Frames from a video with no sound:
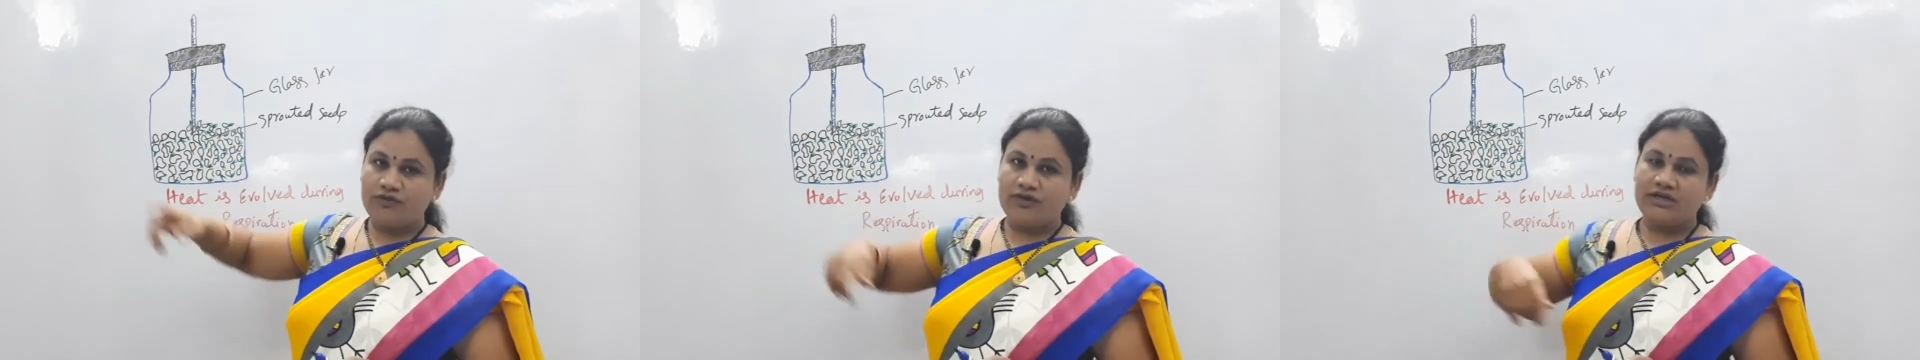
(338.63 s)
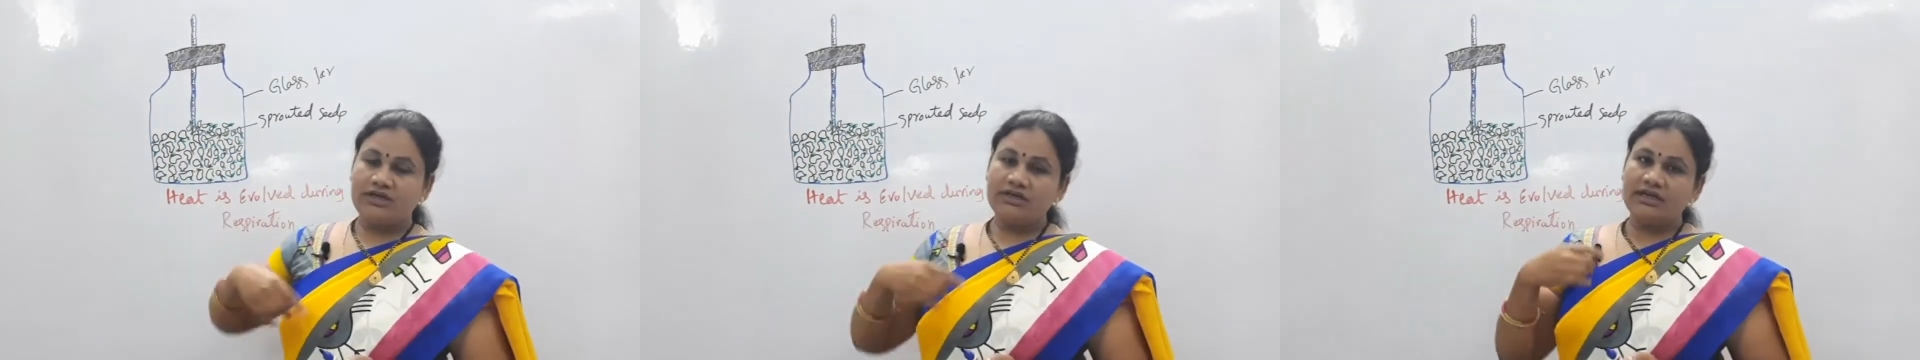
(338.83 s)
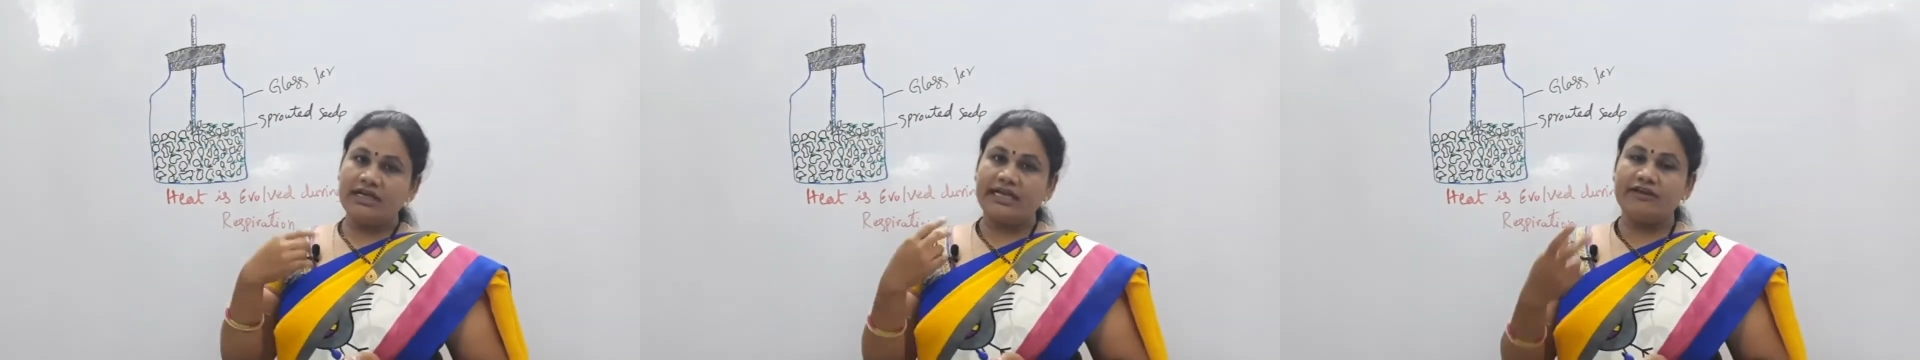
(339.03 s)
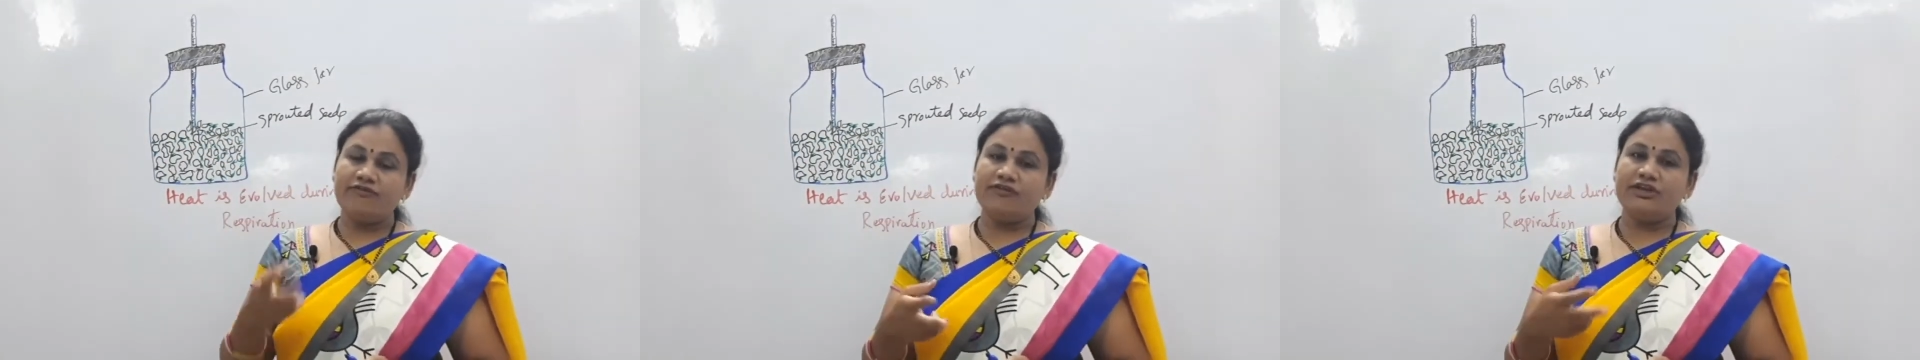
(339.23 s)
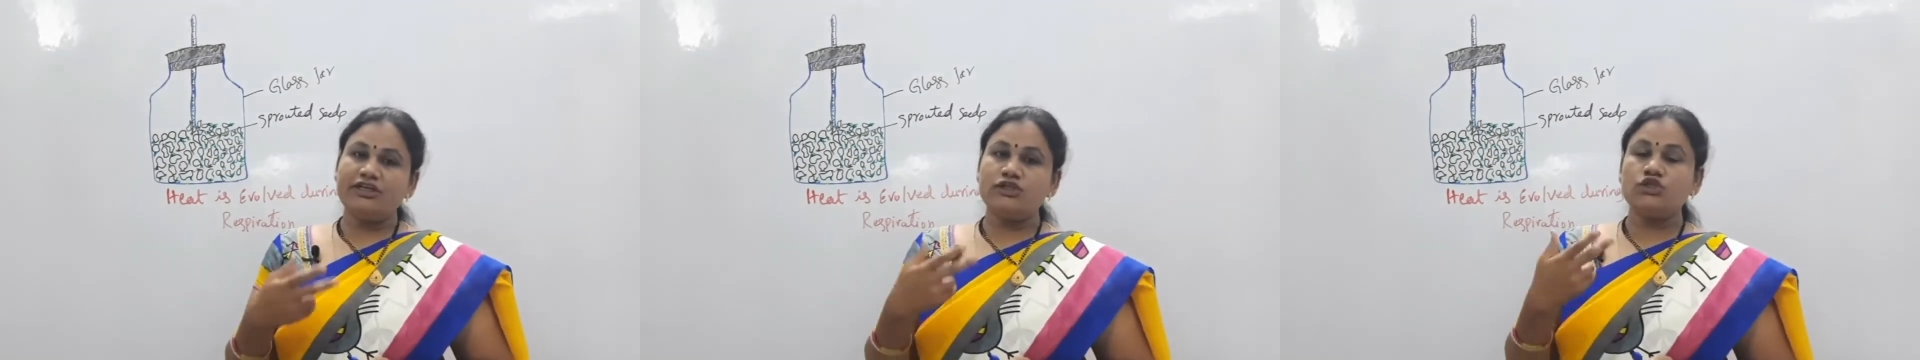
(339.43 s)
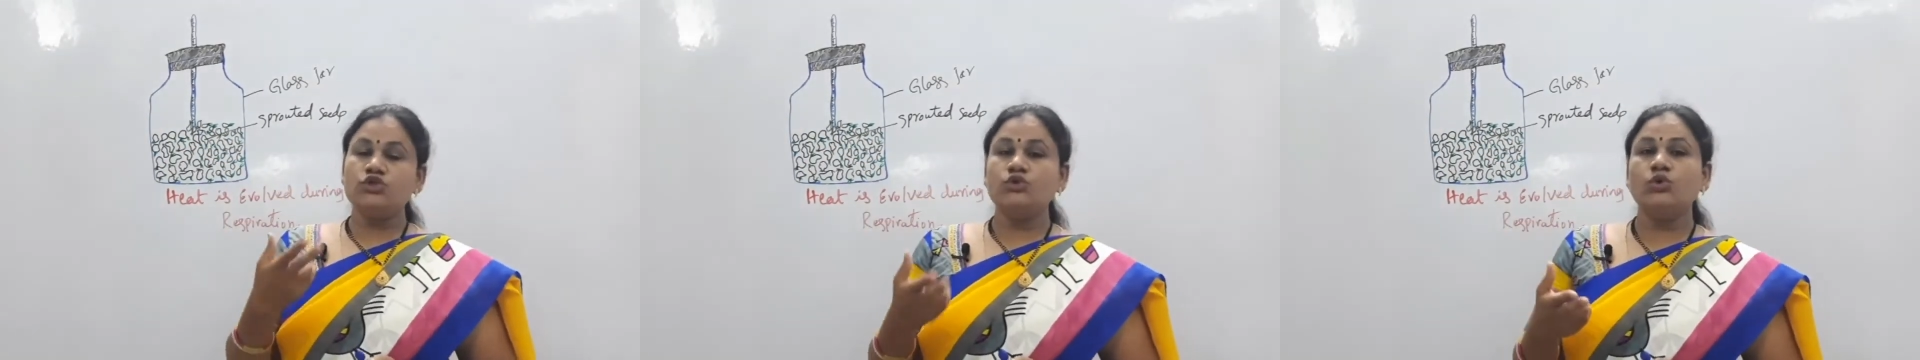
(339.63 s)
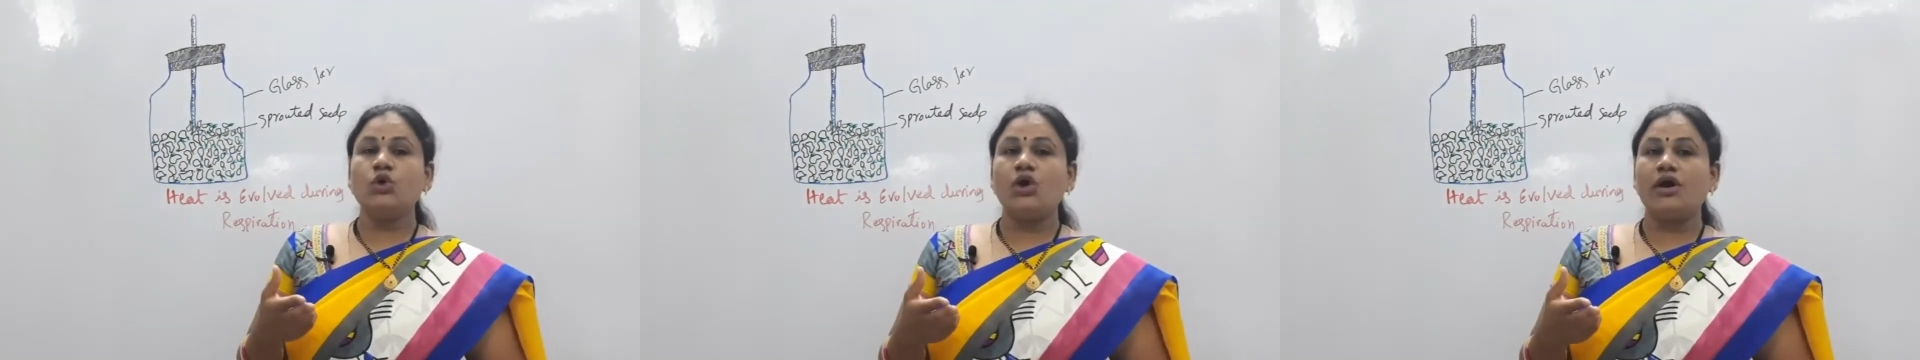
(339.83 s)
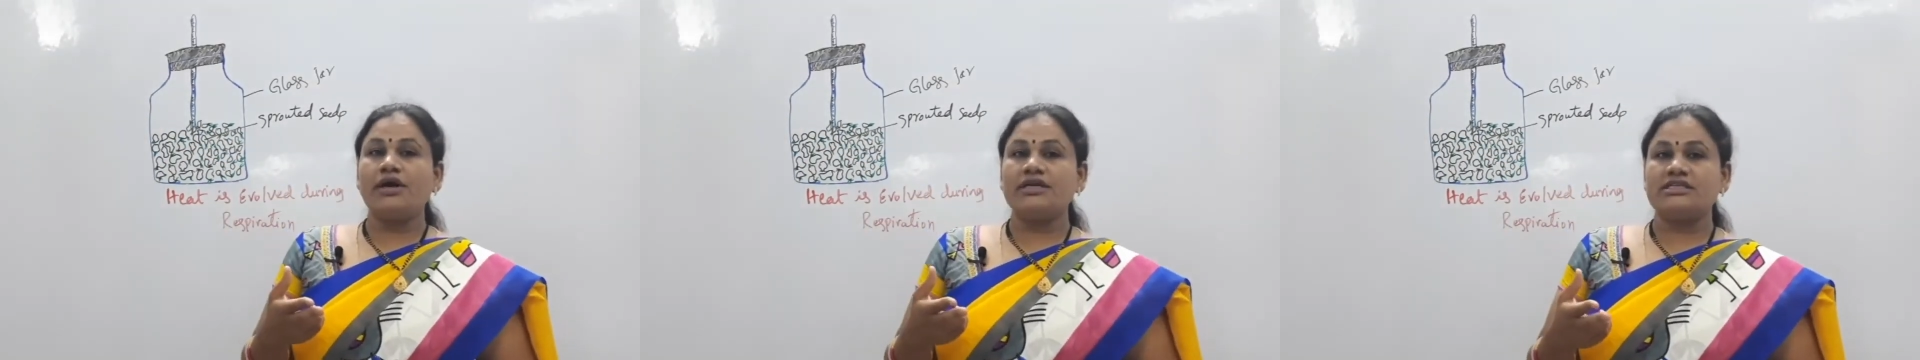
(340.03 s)
for every 2
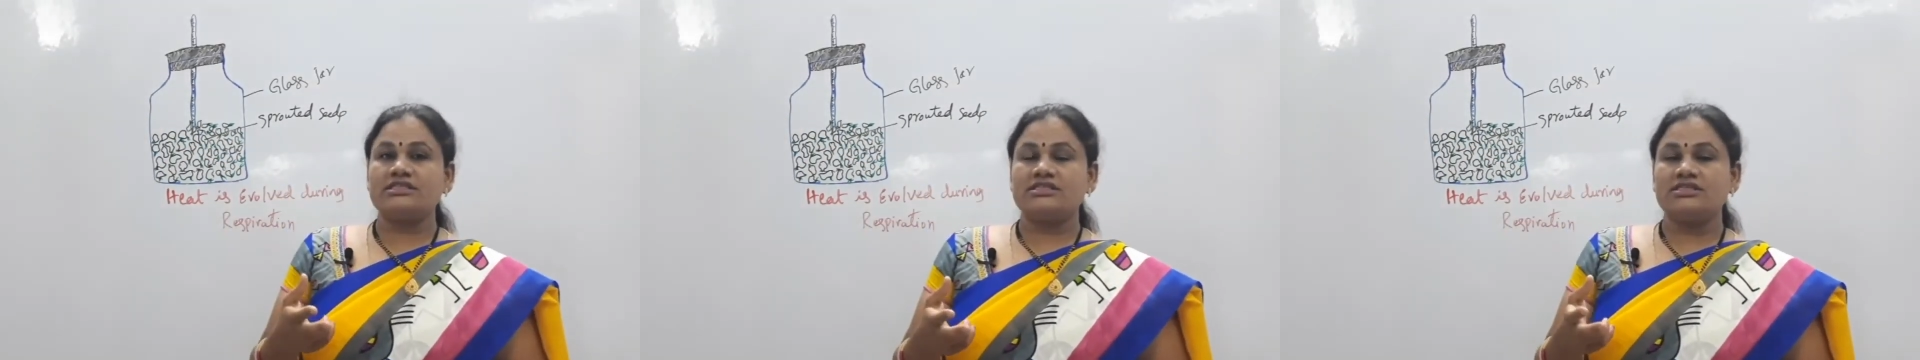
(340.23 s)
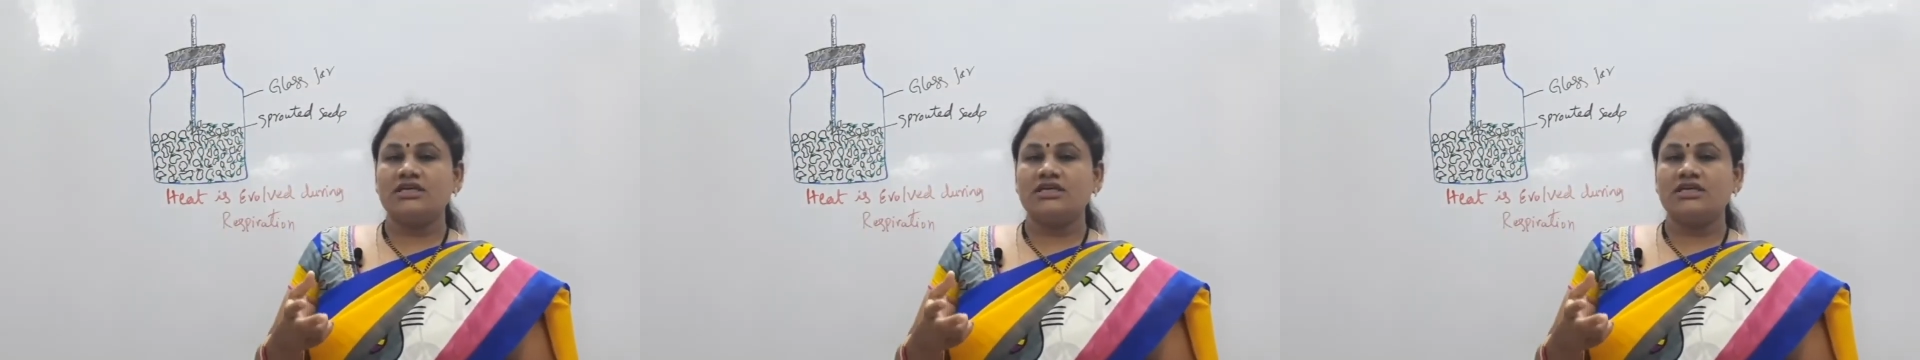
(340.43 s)
hours.